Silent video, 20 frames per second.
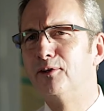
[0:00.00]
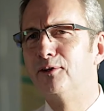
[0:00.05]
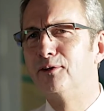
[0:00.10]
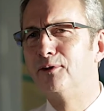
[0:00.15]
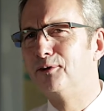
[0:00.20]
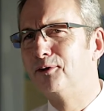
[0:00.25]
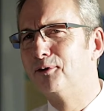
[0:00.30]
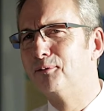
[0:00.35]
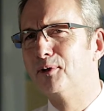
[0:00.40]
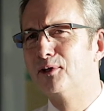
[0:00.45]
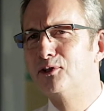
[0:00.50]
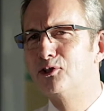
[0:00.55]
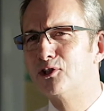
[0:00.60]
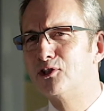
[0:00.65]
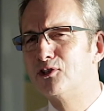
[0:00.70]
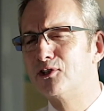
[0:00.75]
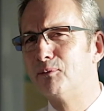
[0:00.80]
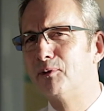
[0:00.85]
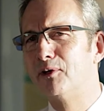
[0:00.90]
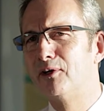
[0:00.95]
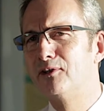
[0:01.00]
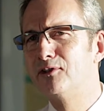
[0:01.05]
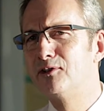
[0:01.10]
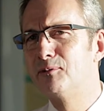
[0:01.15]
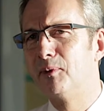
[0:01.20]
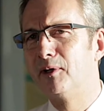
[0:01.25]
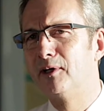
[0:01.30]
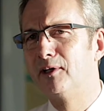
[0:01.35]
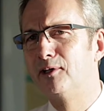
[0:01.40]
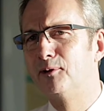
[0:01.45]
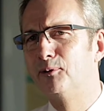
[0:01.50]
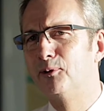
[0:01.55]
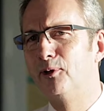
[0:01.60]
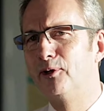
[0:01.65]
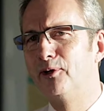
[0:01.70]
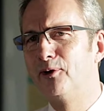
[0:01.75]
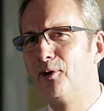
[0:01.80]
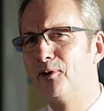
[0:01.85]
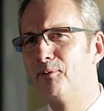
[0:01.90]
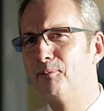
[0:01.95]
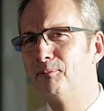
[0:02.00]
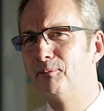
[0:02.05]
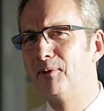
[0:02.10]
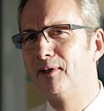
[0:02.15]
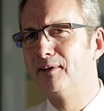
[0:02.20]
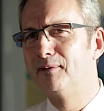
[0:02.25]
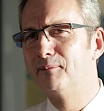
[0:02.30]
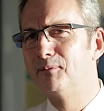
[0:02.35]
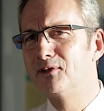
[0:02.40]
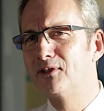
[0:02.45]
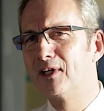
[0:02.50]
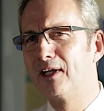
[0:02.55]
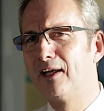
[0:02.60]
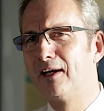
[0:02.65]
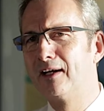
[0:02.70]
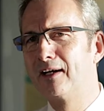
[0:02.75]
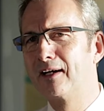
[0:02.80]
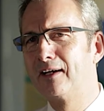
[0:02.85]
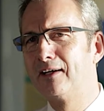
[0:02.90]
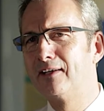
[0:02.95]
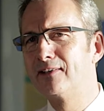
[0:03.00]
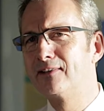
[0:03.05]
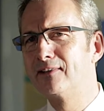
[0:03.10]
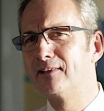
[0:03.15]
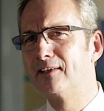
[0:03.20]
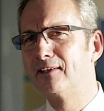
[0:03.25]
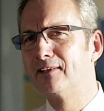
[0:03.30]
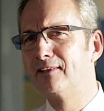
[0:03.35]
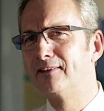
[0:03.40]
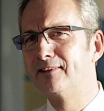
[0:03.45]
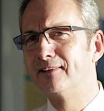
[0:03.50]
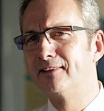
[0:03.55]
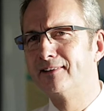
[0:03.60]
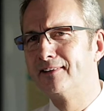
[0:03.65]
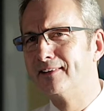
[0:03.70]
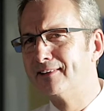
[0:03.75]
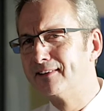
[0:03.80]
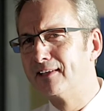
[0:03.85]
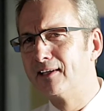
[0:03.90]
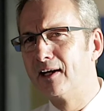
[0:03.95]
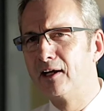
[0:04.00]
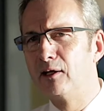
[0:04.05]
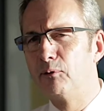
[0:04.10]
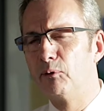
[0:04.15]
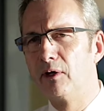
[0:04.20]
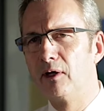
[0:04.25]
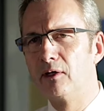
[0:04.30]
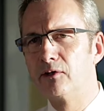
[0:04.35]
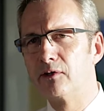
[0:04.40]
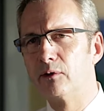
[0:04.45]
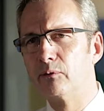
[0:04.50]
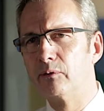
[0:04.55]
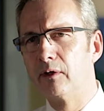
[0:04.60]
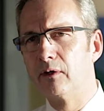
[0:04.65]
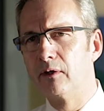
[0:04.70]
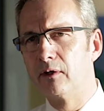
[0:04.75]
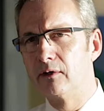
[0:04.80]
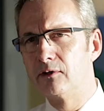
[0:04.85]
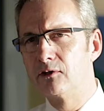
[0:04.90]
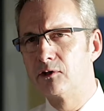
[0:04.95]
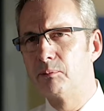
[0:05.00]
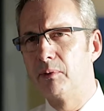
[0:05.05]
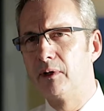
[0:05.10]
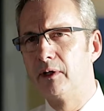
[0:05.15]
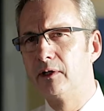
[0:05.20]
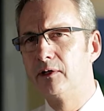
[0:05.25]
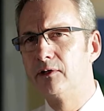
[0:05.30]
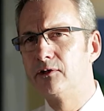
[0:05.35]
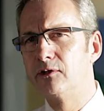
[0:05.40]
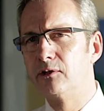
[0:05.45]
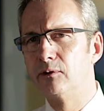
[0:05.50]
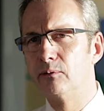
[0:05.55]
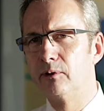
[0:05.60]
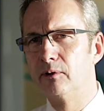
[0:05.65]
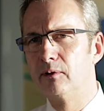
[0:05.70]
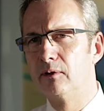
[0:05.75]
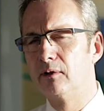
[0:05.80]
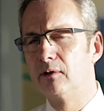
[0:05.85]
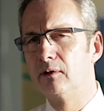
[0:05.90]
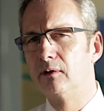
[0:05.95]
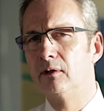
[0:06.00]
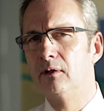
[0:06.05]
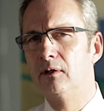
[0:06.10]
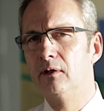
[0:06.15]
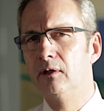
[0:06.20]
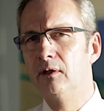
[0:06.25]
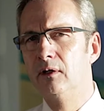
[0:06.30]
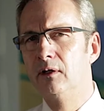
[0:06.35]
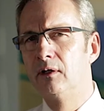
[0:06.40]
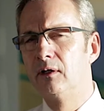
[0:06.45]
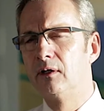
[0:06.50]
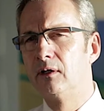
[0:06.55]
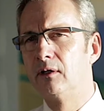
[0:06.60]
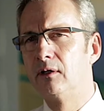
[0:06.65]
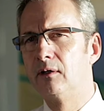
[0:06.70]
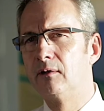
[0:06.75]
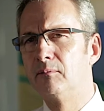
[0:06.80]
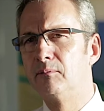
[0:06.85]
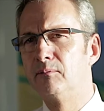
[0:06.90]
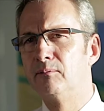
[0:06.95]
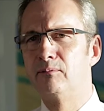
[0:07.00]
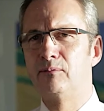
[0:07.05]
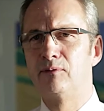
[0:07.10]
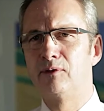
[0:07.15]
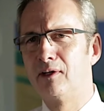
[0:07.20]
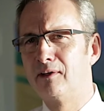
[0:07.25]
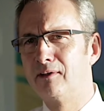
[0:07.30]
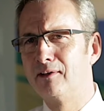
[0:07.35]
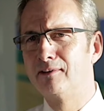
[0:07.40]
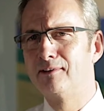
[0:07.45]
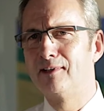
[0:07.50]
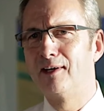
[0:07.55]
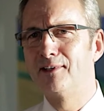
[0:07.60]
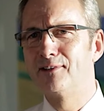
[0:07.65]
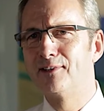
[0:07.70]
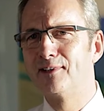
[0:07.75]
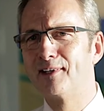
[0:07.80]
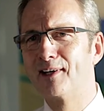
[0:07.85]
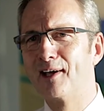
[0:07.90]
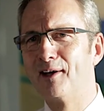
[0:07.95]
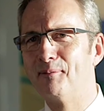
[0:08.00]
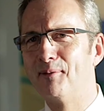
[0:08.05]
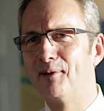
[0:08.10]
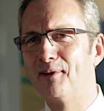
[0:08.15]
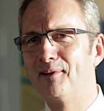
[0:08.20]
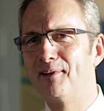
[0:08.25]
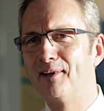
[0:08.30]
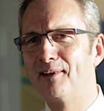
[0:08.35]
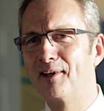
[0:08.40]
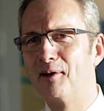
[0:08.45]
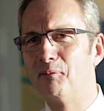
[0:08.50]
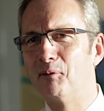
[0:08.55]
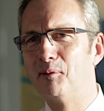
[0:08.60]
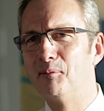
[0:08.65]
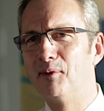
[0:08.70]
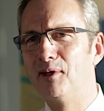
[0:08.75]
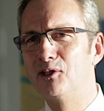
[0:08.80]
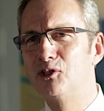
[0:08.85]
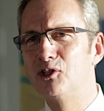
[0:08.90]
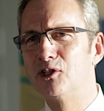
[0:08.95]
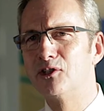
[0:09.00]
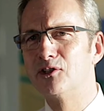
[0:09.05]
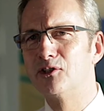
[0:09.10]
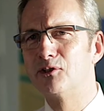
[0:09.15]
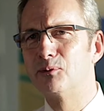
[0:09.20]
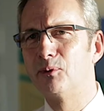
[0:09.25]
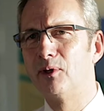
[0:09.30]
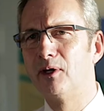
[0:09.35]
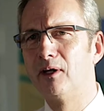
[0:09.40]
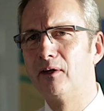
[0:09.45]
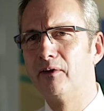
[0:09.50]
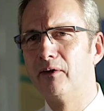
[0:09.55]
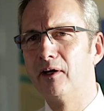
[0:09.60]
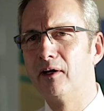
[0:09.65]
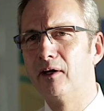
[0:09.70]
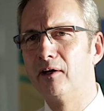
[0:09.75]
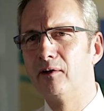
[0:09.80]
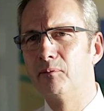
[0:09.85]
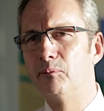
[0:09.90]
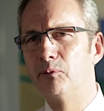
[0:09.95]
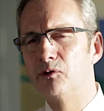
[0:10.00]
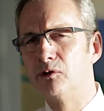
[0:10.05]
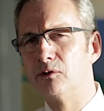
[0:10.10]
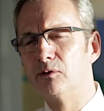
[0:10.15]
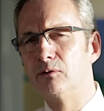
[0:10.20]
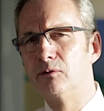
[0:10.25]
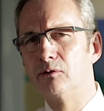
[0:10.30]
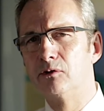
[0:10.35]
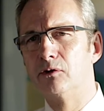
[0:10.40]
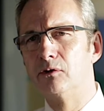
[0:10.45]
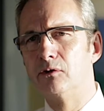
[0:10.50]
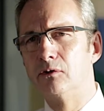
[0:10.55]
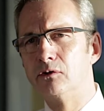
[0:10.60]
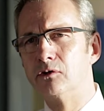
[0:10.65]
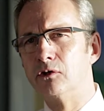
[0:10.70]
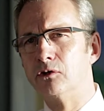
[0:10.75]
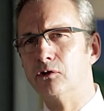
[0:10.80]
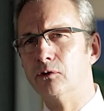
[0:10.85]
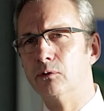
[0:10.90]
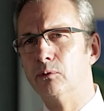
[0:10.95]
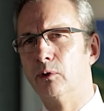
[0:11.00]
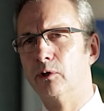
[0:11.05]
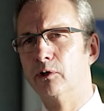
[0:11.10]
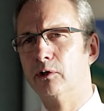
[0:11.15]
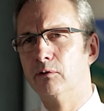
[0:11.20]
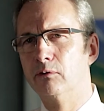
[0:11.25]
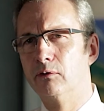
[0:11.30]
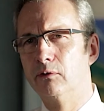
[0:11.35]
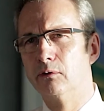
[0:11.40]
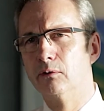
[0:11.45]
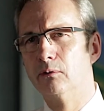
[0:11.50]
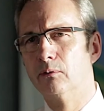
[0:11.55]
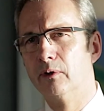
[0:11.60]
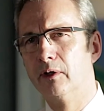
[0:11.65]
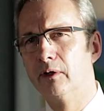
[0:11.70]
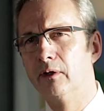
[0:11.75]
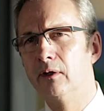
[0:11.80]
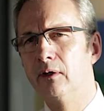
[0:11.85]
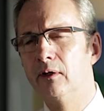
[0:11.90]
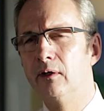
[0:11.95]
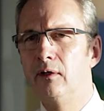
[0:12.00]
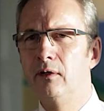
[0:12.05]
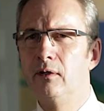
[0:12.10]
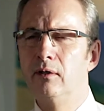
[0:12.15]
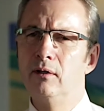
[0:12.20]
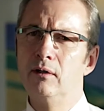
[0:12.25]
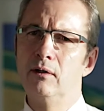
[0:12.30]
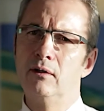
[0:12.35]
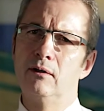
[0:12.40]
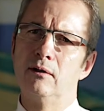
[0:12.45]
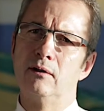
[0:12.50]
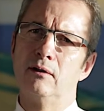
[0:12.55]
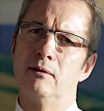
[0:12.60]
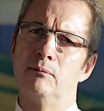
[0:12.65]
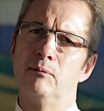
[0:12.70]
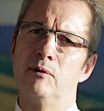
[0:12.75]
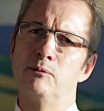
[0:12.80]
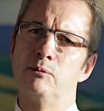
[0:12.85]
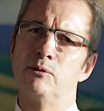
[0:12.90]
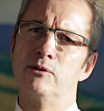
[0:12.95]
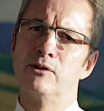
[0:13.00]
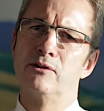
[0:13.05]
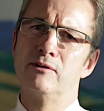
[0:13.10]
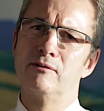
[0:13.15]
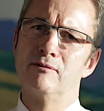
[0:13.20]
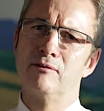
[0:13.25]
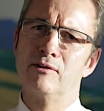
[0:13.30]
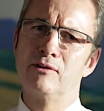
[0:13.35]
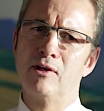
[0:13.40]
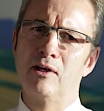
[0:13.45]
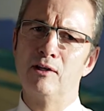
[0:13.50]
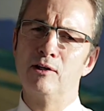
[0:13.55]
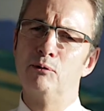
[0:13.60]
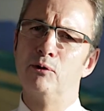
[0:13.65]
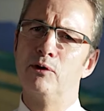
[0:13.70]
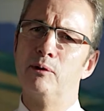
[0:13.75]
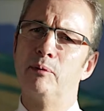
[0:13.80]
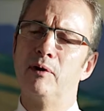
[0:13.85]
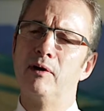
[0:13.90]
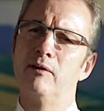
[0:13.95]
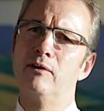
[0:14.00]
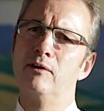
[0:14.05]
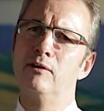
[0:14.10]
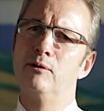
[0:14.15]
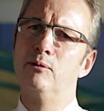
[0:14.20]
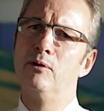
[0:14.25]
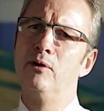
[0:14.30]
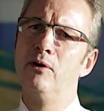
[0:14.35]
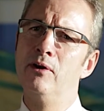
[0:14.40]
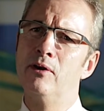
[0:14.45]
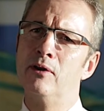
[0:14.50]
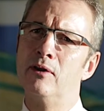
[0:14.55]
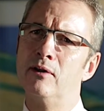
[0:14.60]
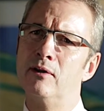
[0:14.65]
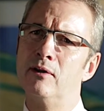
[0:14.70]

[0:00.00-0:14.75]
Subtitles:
You mentioned someone that inspired you early on, Mr. Lancaster. Is there anyone else out there that inspires you? And I think Dad's had a couple of mentions as well there to do what you do, and I suppose has set you on the path that you were on.